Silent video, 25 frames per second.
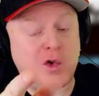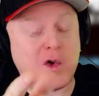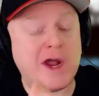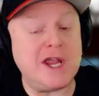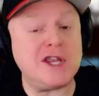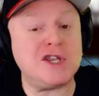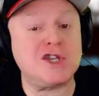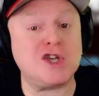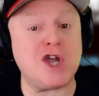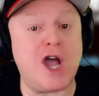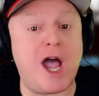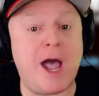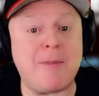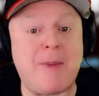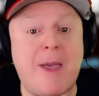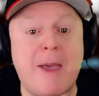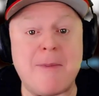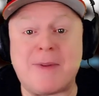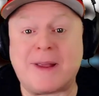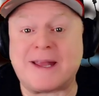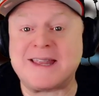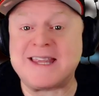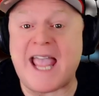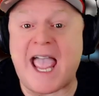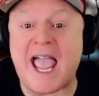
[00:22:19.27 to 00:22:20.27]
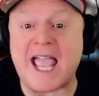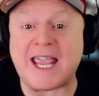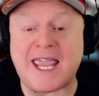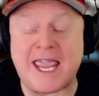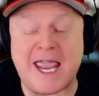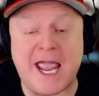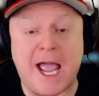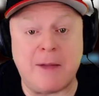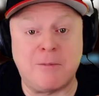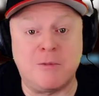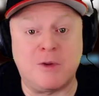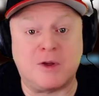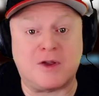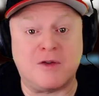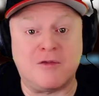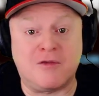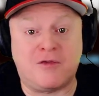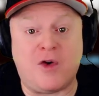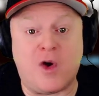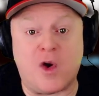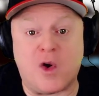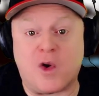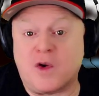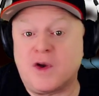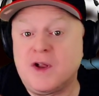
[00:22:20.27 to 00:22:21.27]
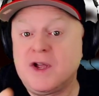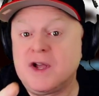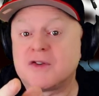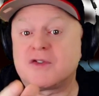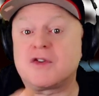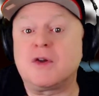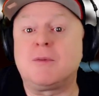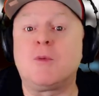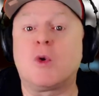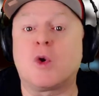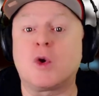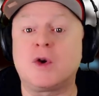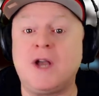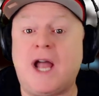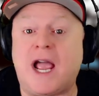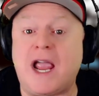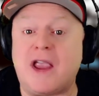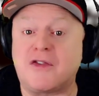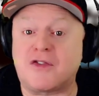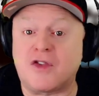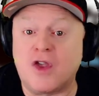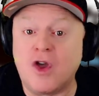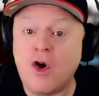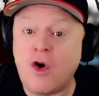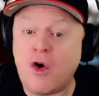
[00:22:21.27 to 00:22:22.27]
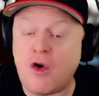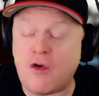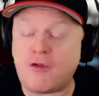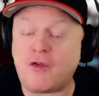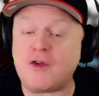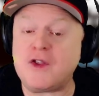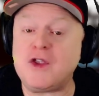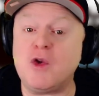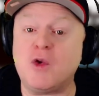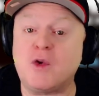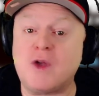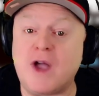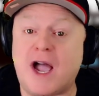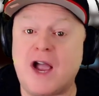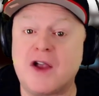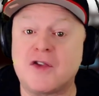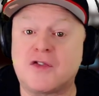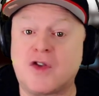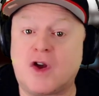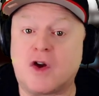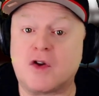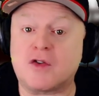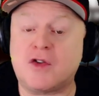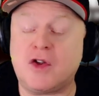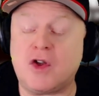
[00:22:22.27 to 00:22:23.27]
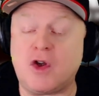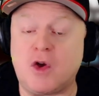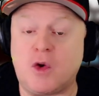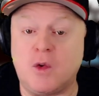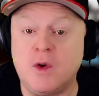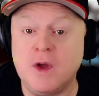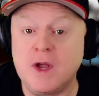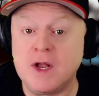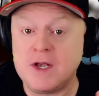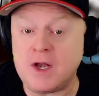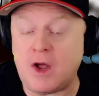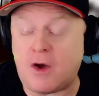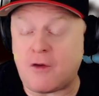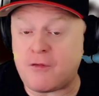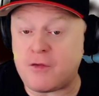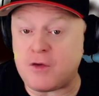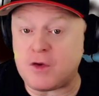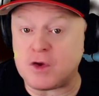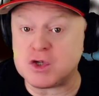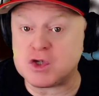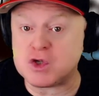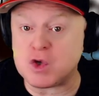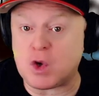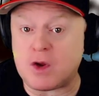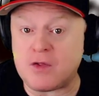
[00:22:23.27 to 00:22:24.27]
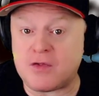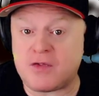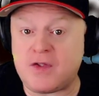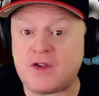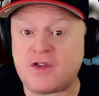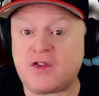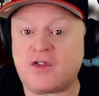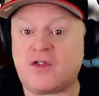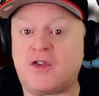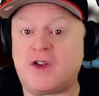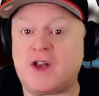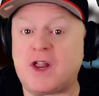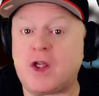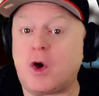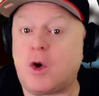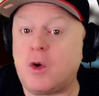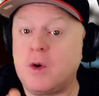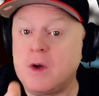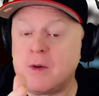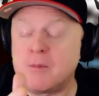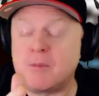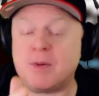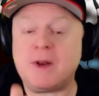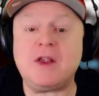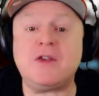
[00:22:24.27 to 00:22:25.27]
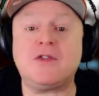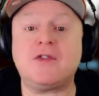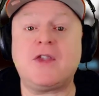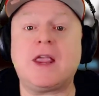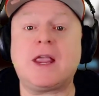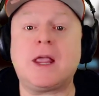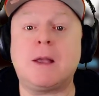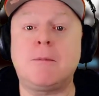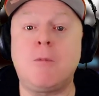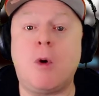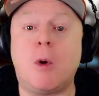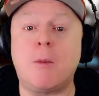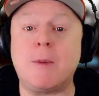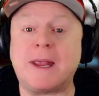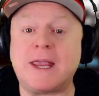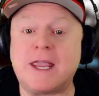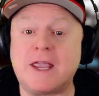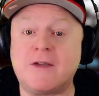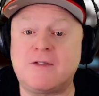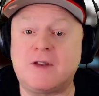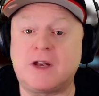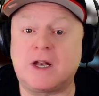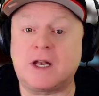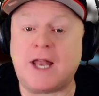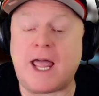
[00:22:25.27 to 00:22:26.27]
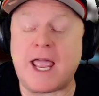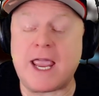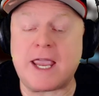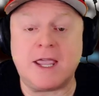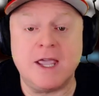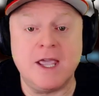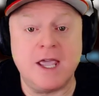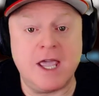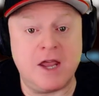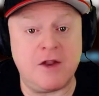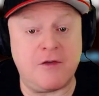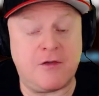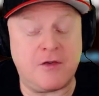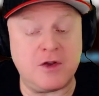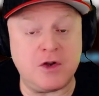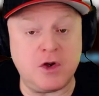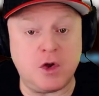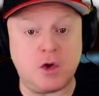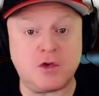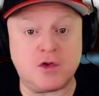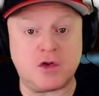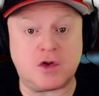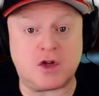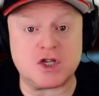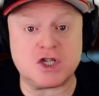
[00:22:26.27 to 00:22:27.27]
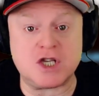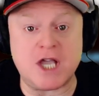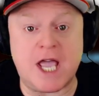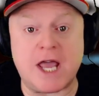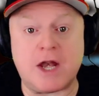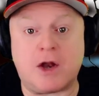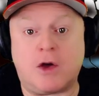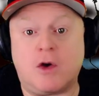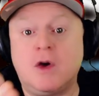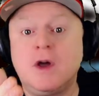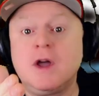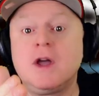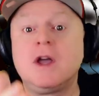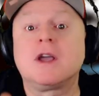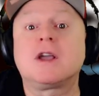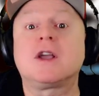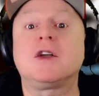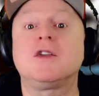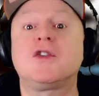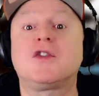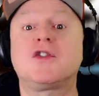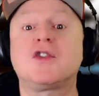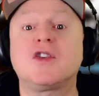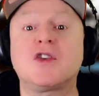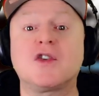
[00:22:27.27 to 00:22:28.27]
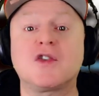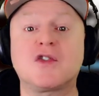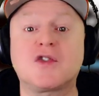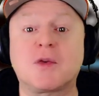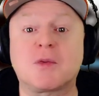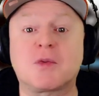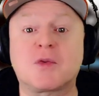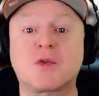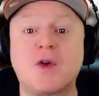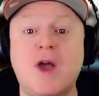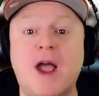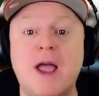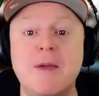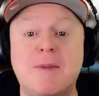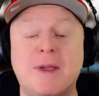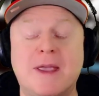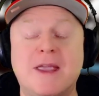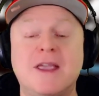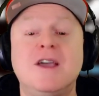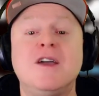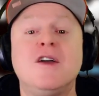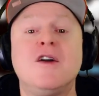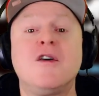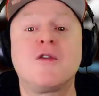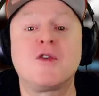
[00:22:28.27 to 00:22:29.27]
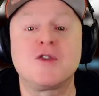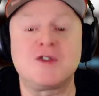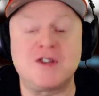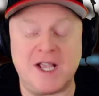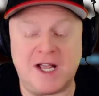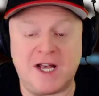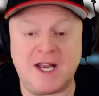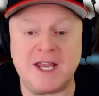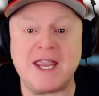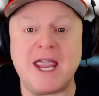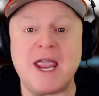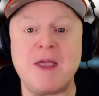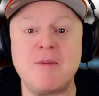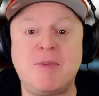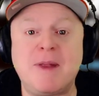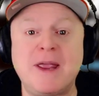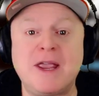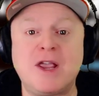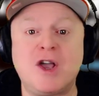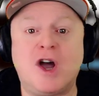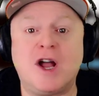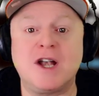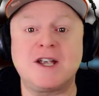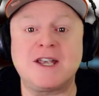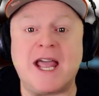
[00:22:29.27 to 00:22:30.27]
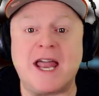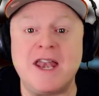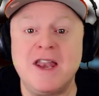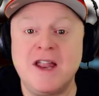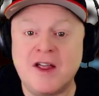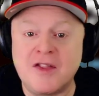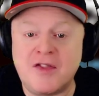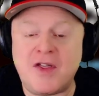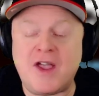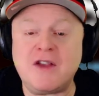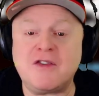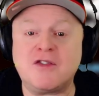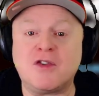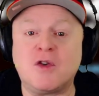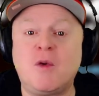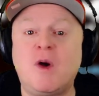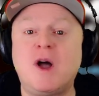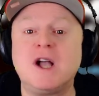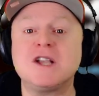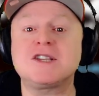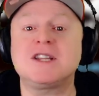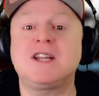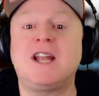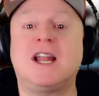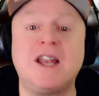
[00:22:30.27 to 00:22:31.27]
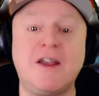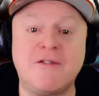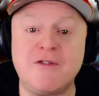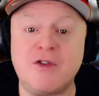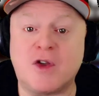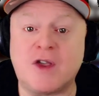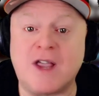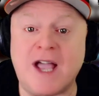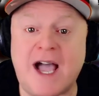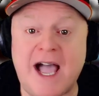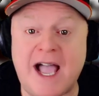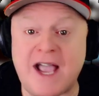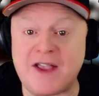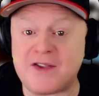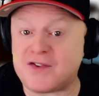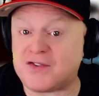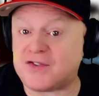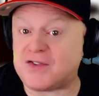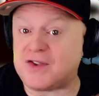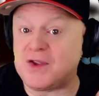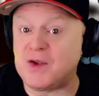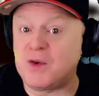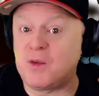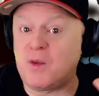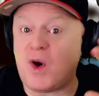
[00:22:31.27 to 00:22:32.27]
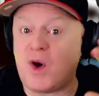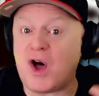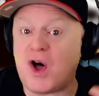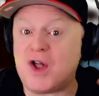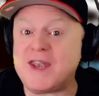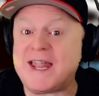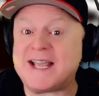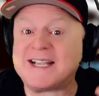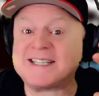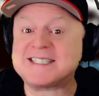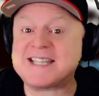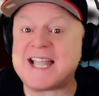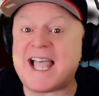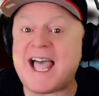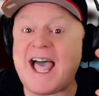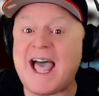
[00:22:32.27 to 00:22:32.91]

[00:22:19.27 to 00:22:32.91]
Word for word: Great job, Epic Taggy. I'm looking forward to more nights. Hopefully you guys are too. Now, if you enjoyed this video, please take a moment and give it a like. And if you're new to the channel, consider subscribing for daily gameplay content. Thanks for watching. I love you guys. See you all next